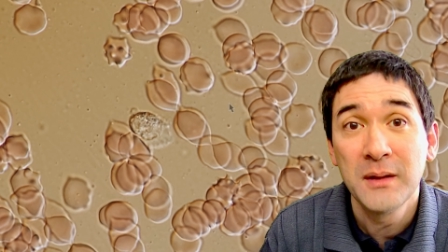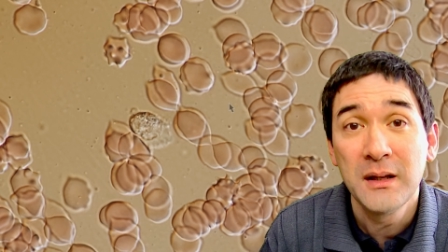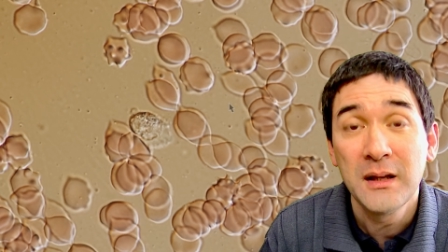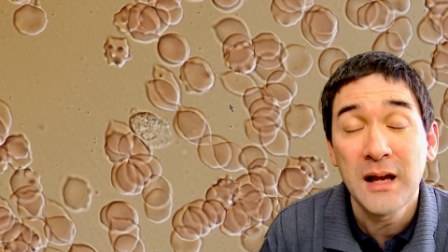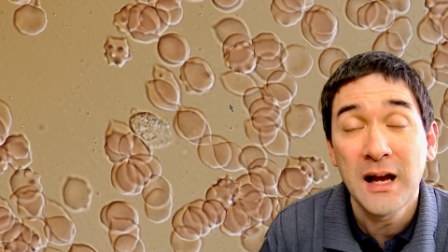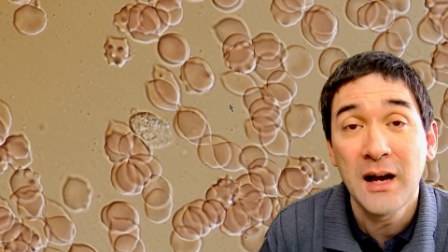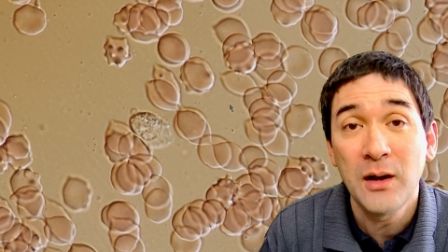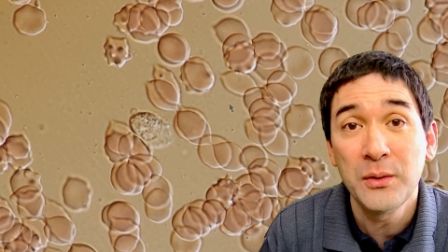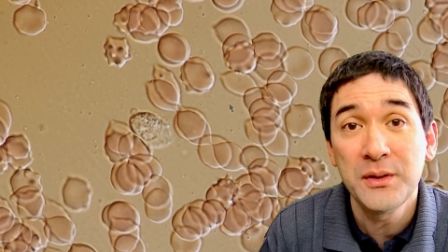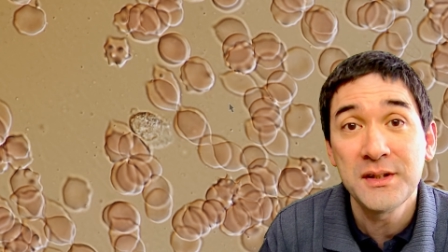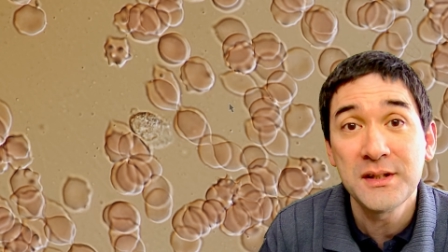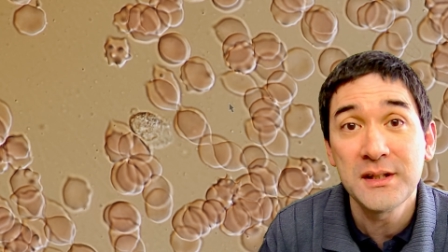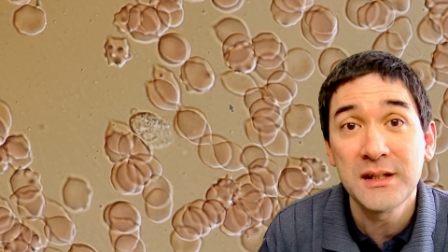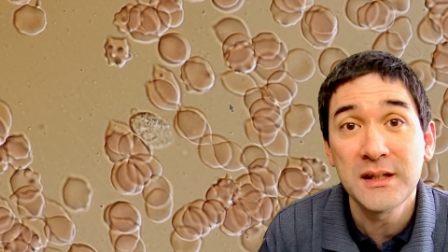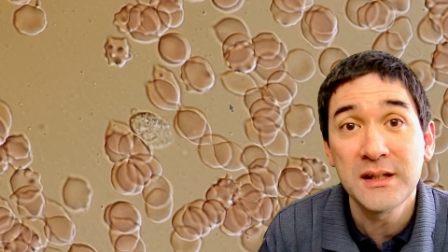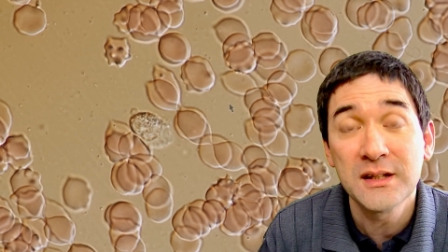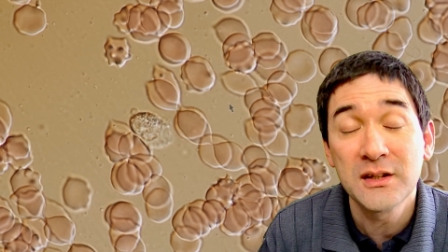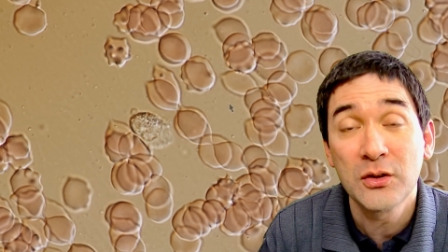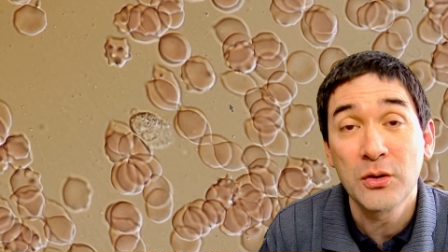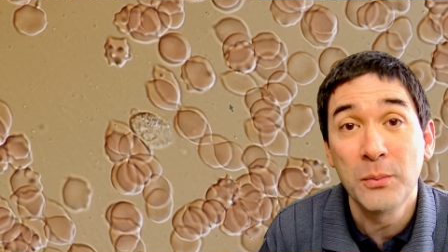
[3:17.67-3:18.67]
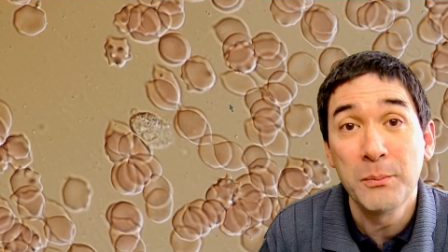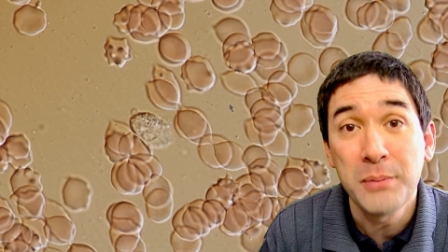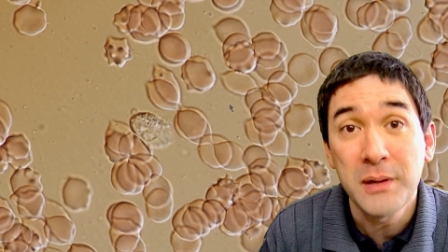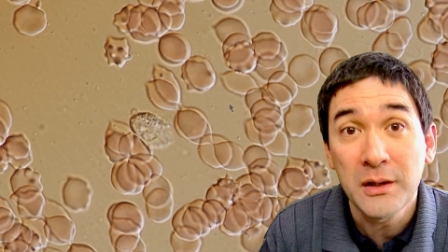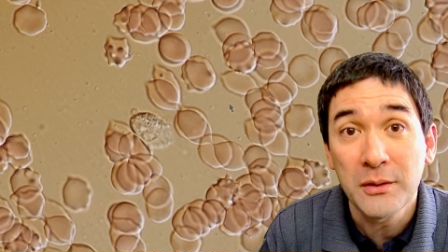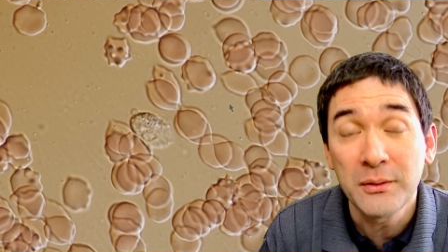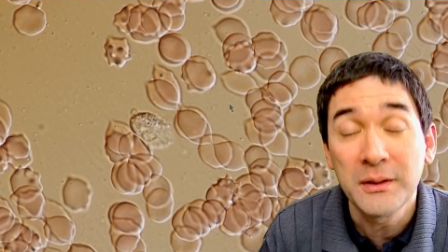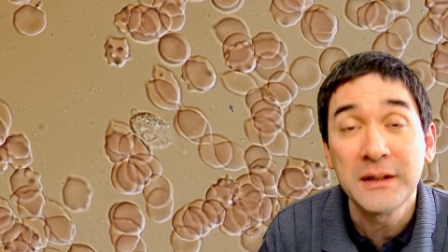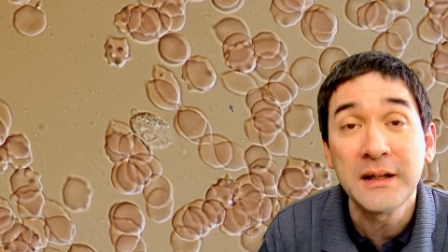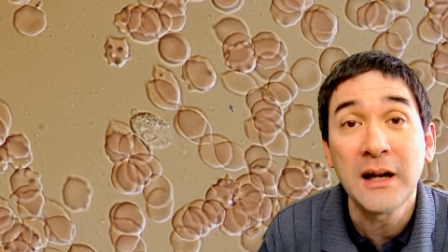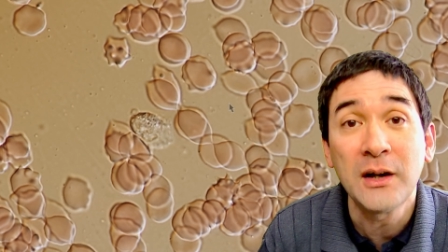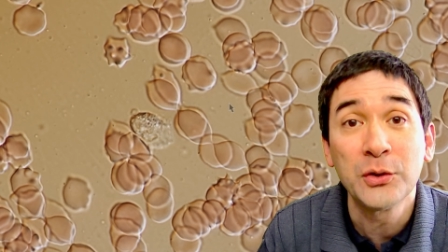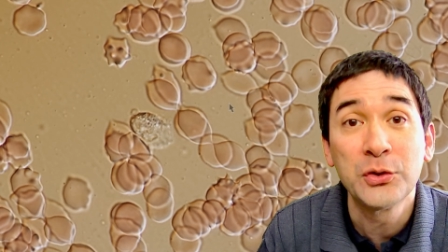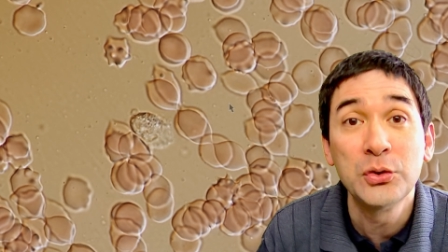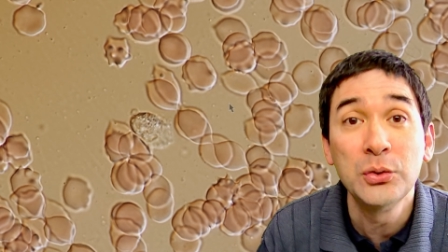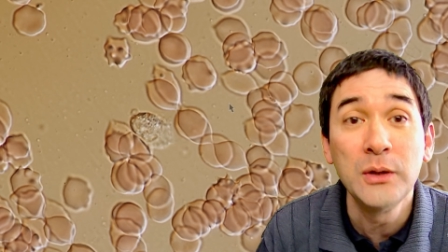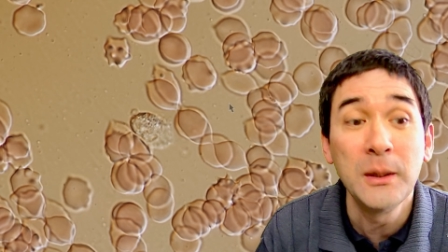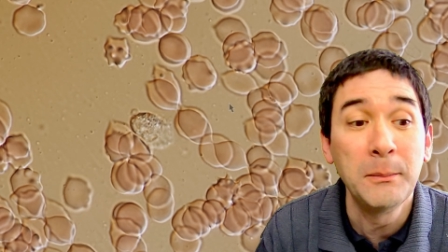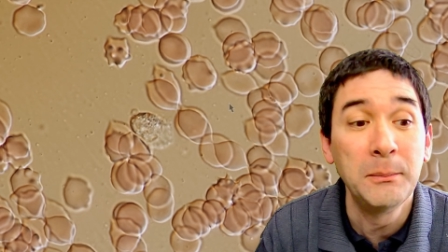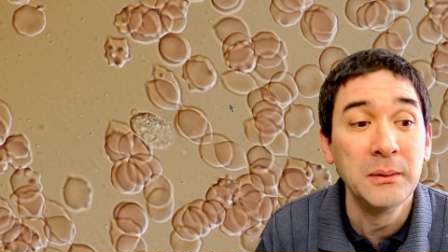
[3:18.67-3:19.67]
how is this comparing now to
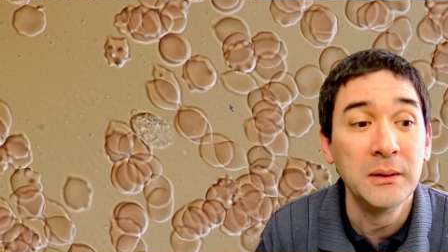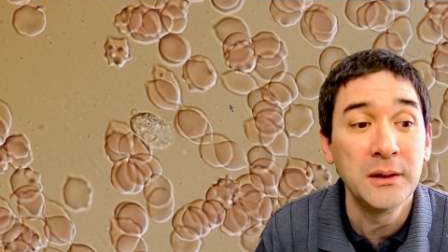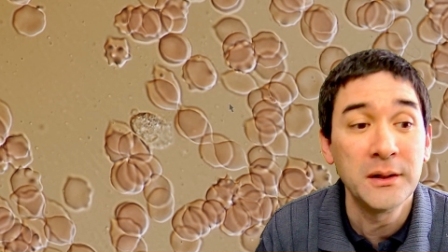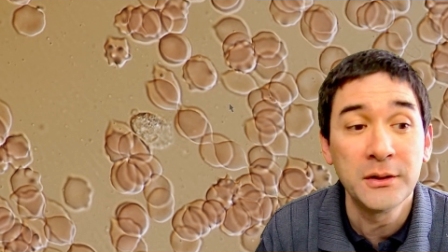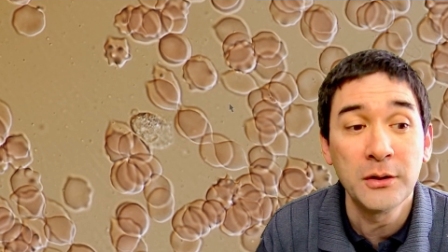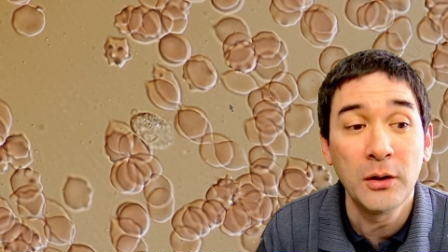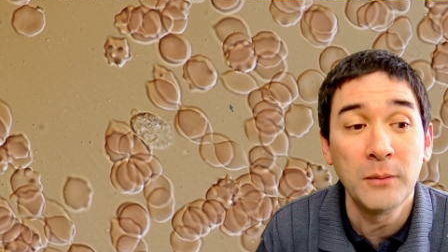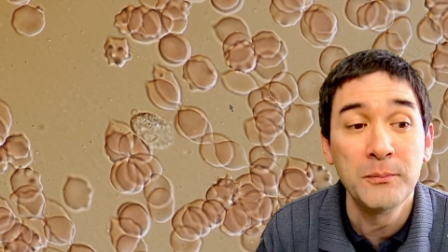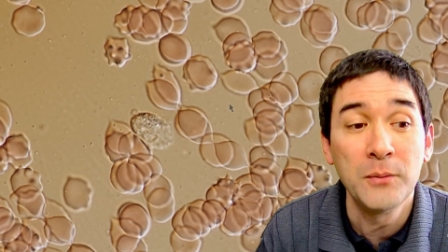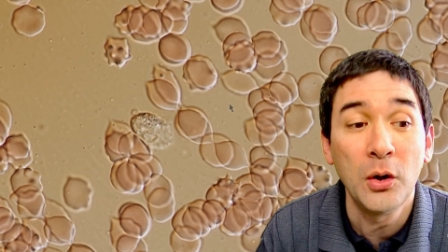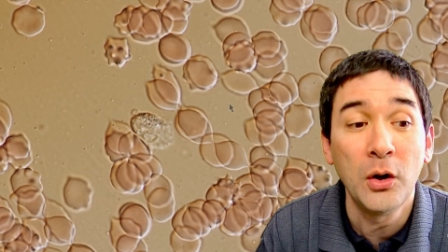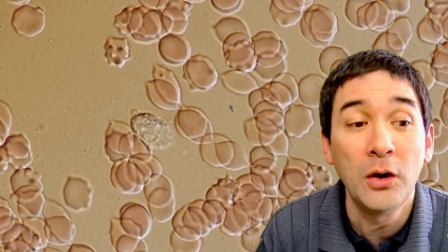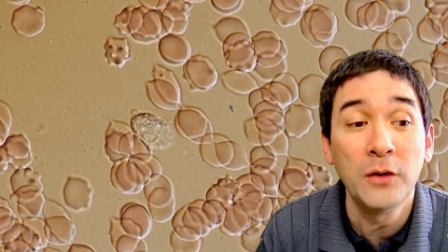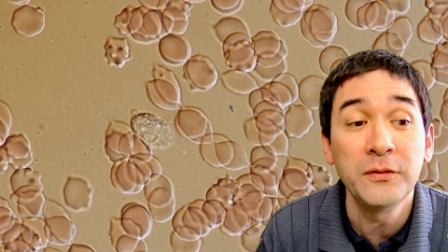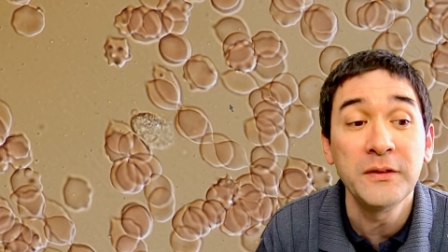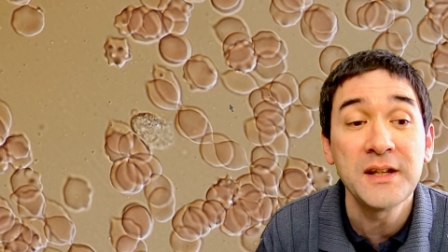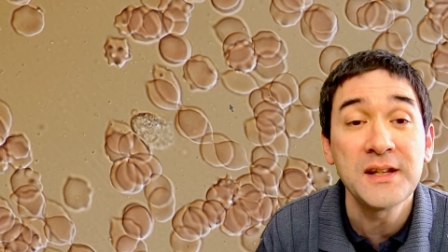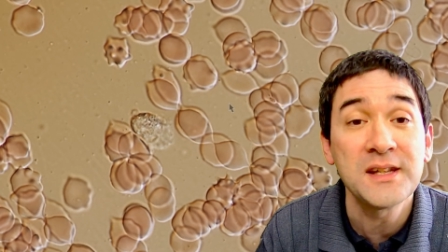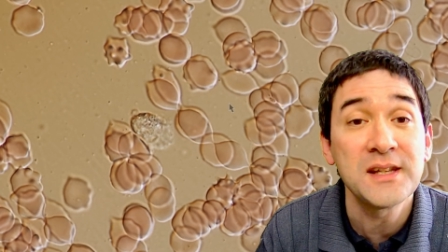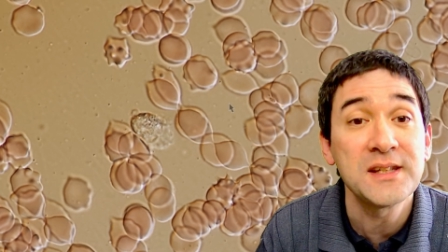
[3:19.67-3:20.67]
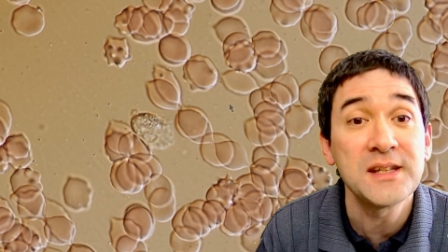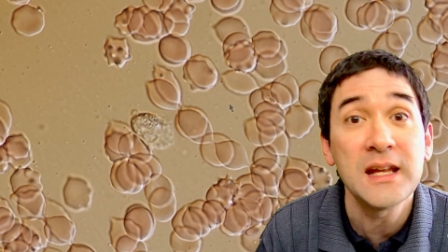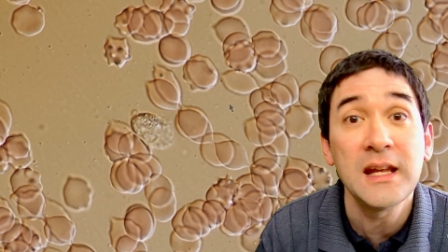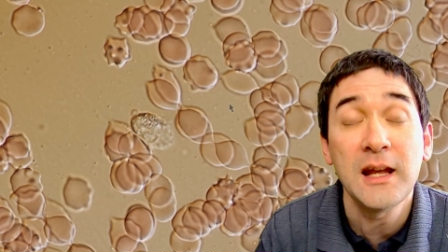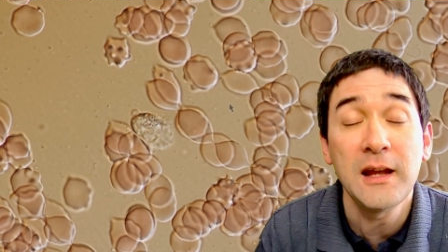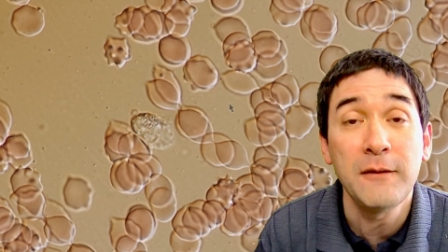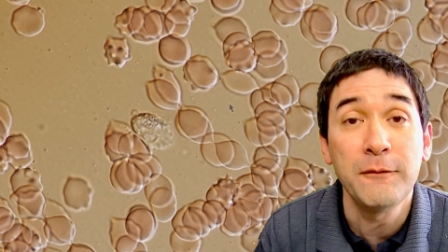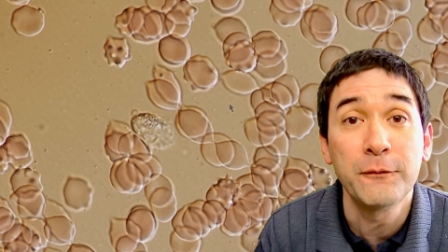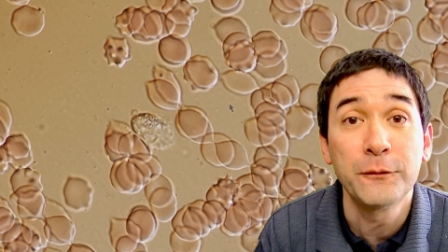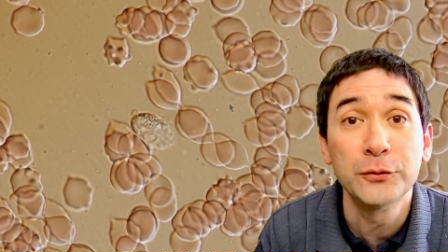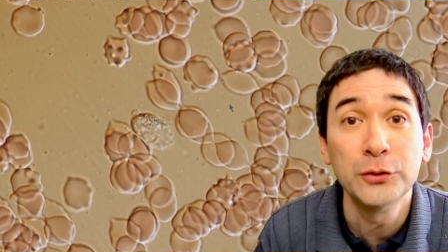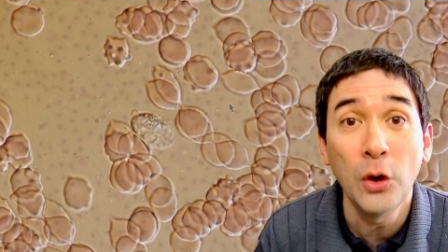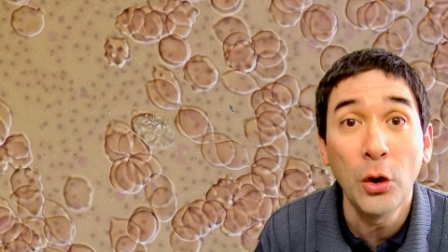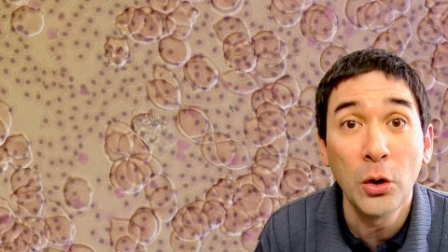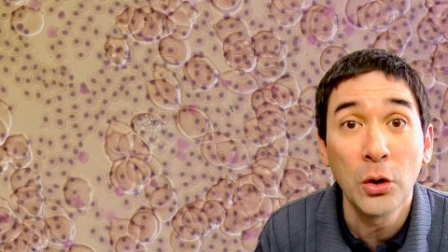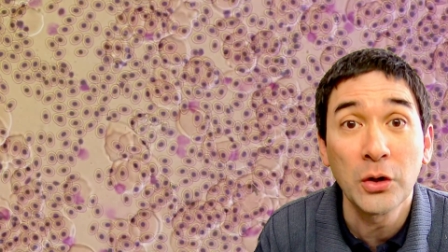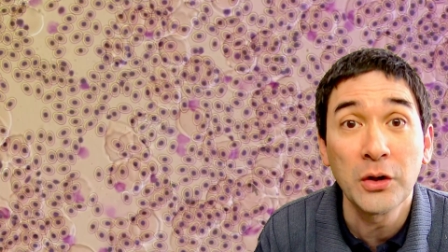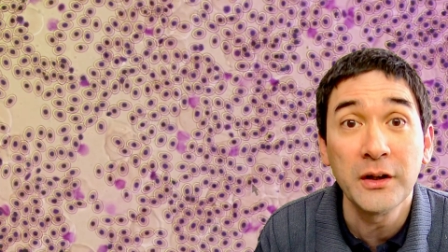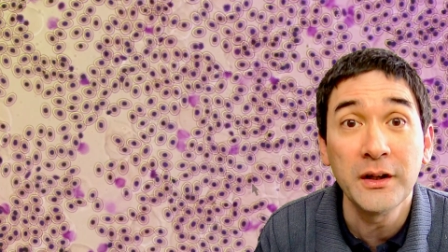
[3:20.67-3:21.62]
the blood um, of, let's say, a frog?